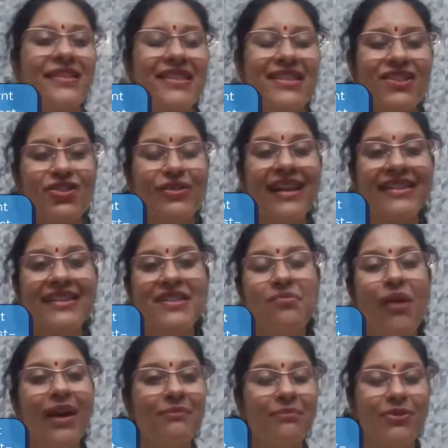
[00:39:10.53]
So that is
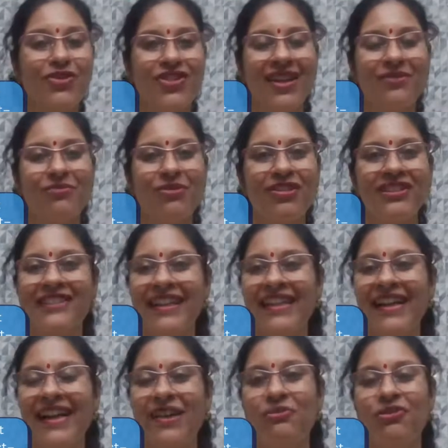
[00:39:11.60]
one project work that
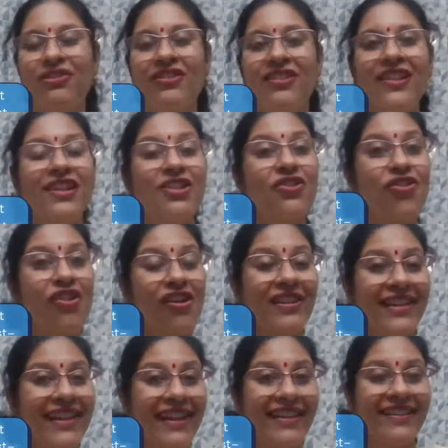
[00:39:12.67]
I would
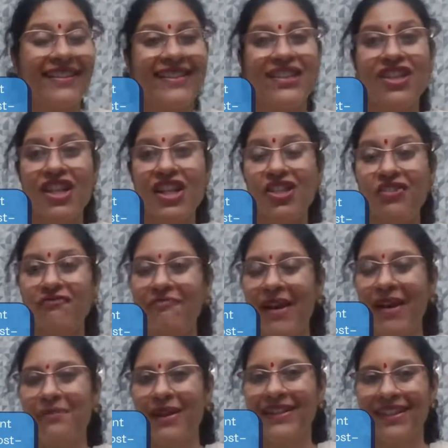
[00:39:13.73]
strongly encourage each of
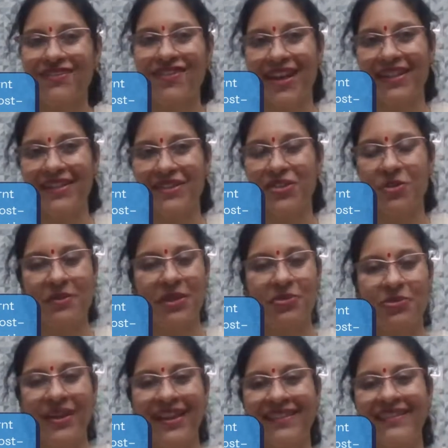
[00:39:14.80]
my budding writers to be
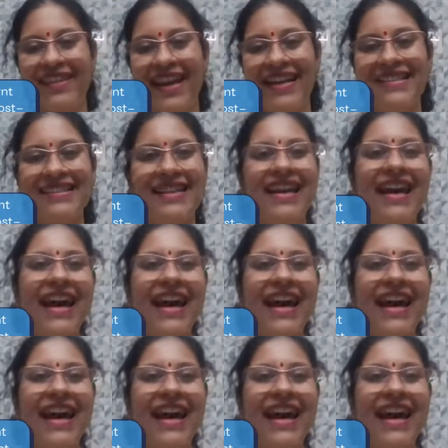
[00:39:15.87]
doing. Yes.